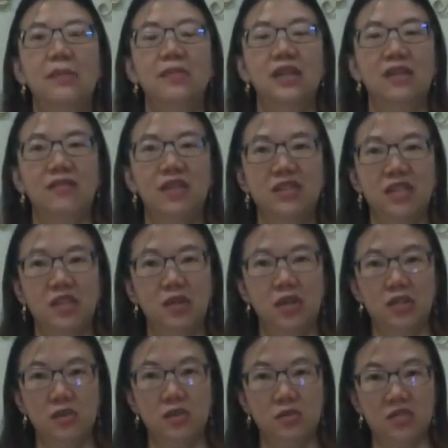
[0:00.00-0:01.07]
if let's say you
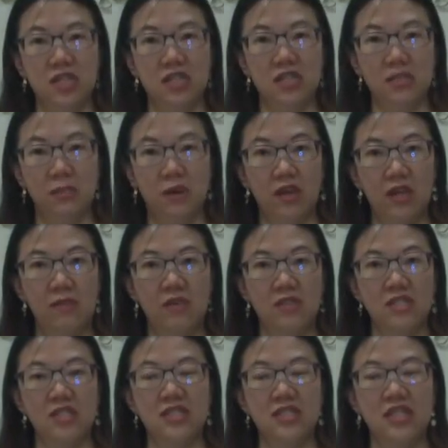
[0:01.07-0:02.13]
are using a smaller bottle,